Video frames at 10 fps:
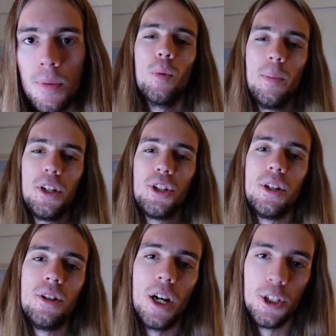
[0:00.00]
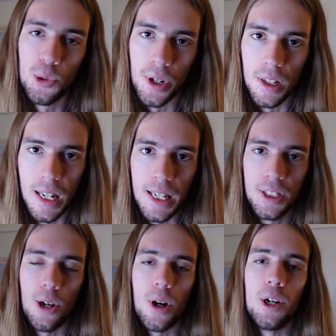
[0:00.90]
Or maybe she does
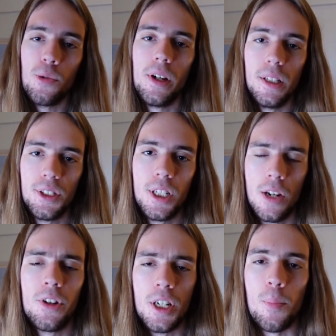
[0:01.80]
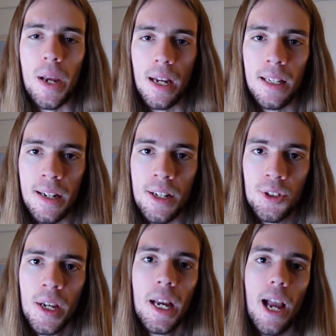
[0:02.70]
realize how unrealistic of a demand that
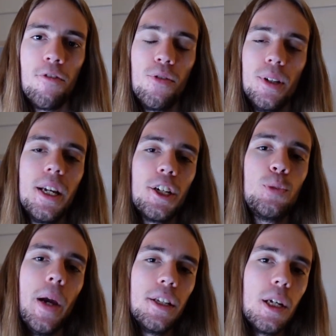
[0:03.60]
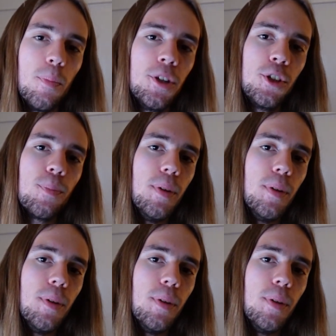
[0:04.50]
is and fully expected Mr.